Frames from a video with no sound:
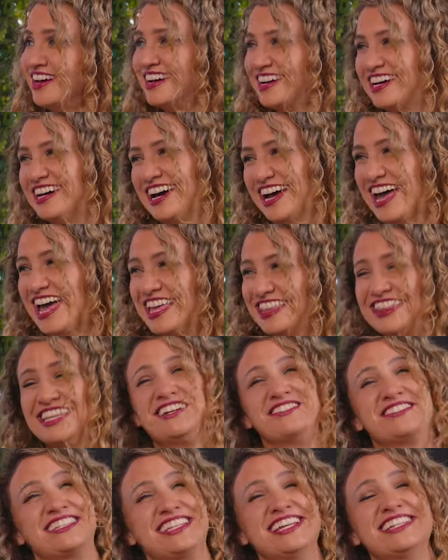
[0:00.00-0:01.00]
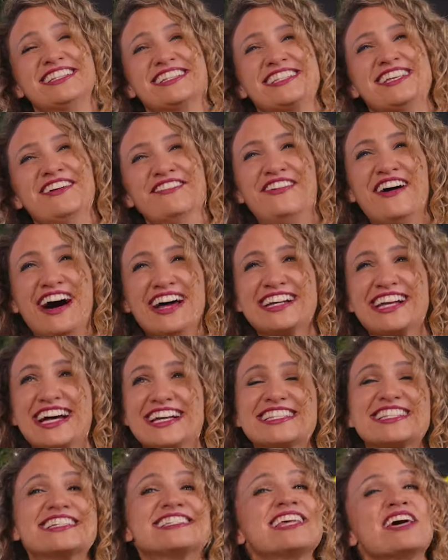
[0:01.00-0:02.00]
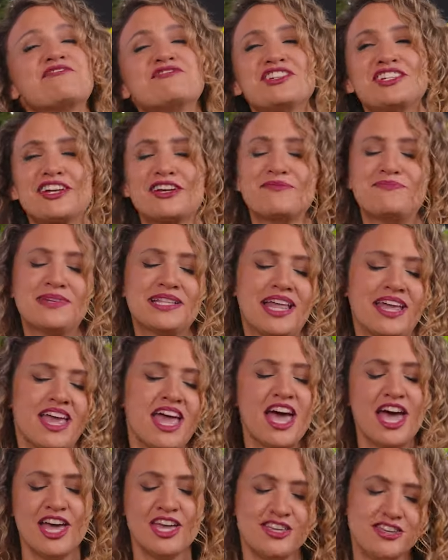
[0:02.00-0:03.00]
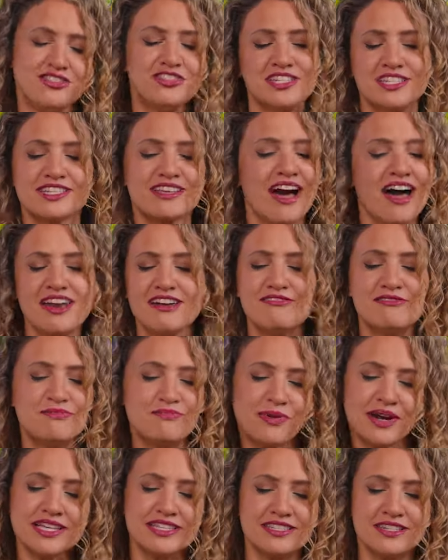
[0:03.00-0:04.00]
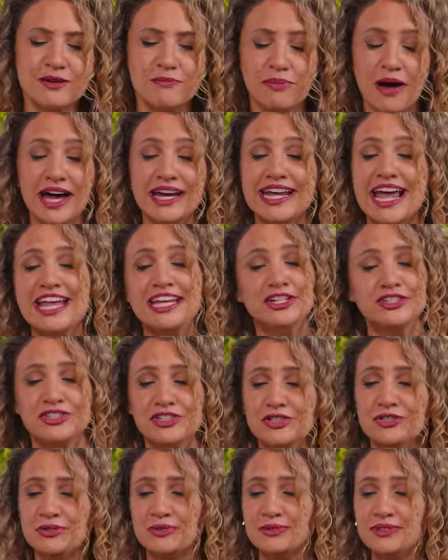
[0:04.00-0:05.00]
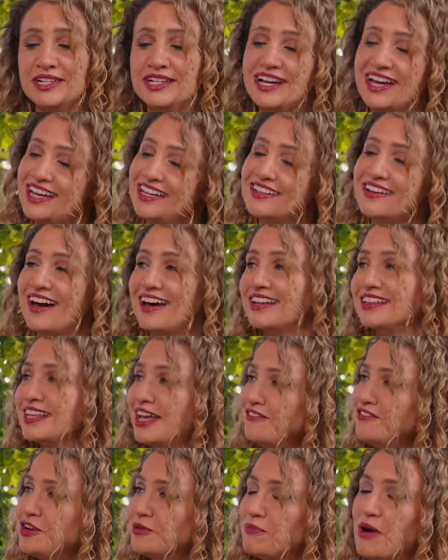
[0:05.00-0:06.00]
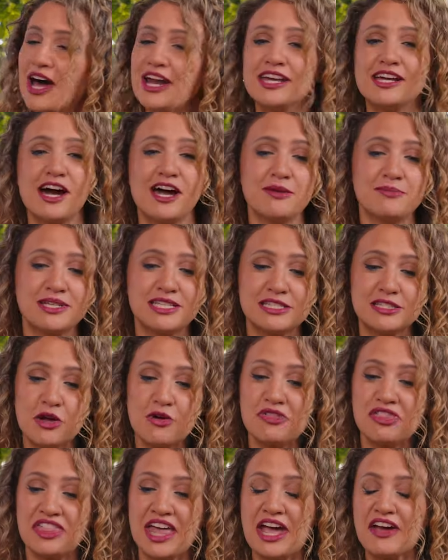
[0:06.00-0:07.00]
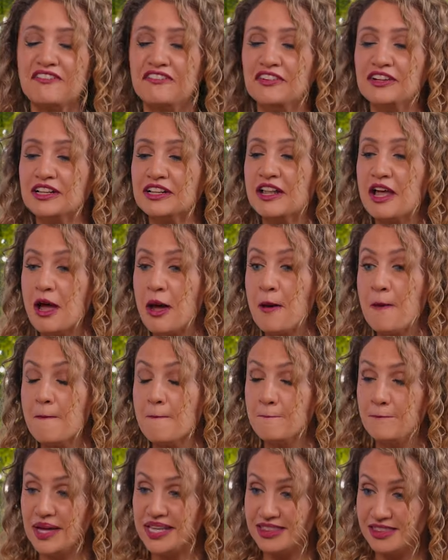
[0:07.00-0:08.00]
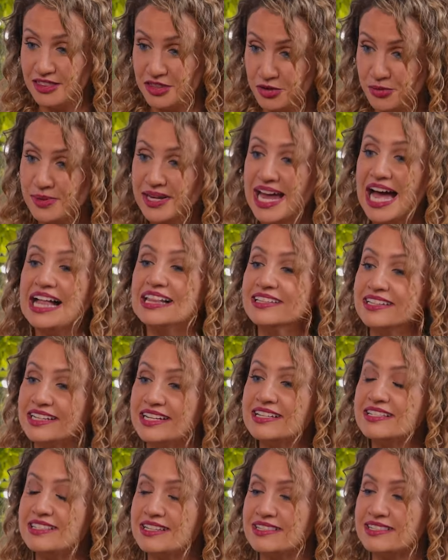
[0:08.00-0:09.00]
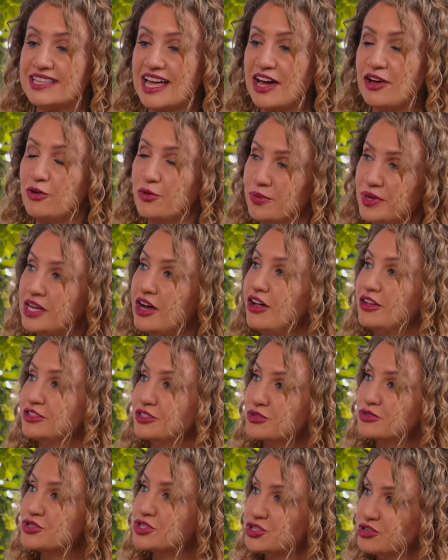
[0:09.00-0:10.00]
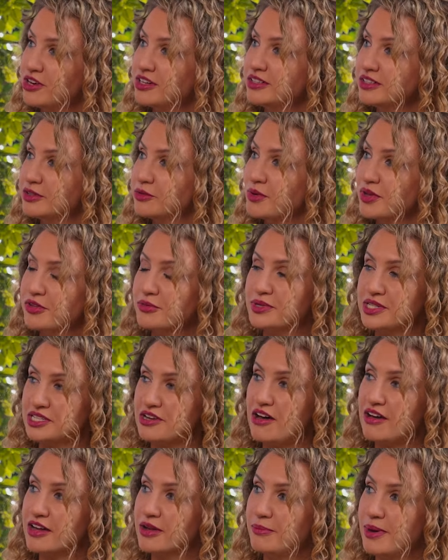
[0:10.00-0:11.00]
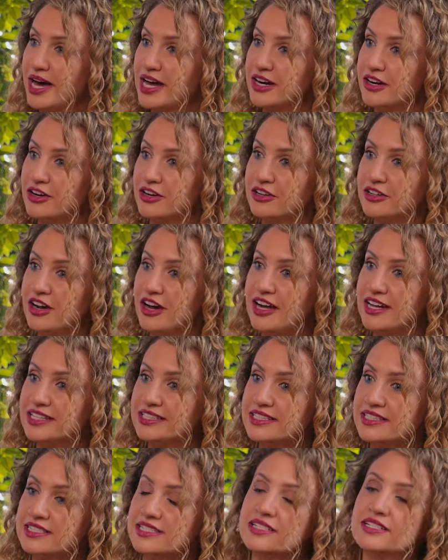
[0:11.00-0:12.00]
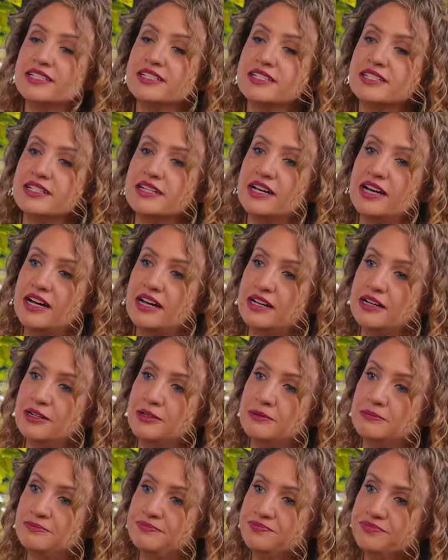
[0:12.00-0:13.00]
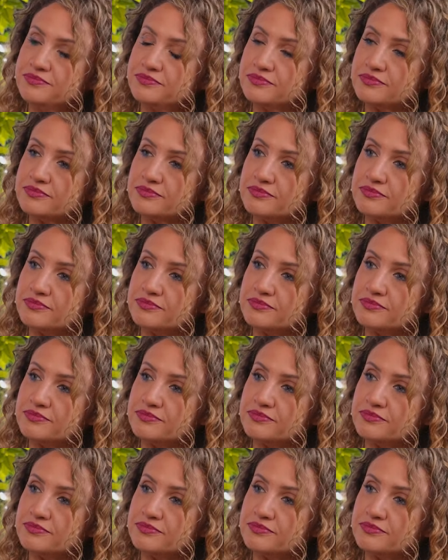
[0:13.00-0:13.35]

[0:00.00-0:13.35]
i hate them saying this on a podcast because i wish i could be like you just got to embrace your body and you do and you got to love your body you got to be yeah. so thankful but the reality is is that we all do struggle whether we talk about it or not um,